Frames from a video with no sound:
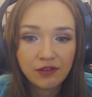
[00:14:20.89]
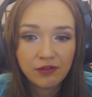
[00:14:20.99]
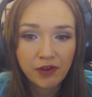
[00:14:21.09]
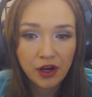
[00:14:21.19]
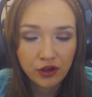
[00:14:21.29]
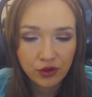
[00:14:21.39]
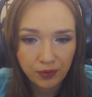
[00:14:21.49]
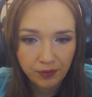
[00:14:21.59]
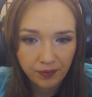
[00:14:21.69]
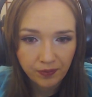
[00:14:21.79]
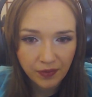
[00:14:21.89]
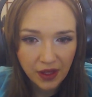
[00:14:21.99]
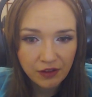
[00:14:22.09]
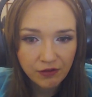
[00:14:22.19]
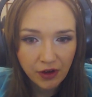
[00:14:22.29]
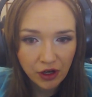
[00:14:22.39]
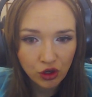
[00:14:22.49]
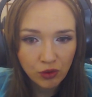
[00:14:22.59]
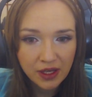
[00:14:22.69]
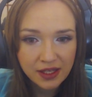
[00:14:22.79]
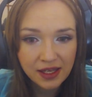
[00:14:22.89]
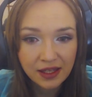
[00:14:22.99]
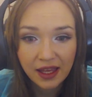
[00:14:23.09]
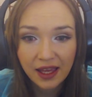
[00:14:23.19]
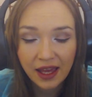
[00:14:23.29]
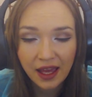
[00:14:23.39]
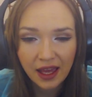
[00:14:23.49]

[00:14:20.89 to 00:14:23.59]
Infernum. Infernum is an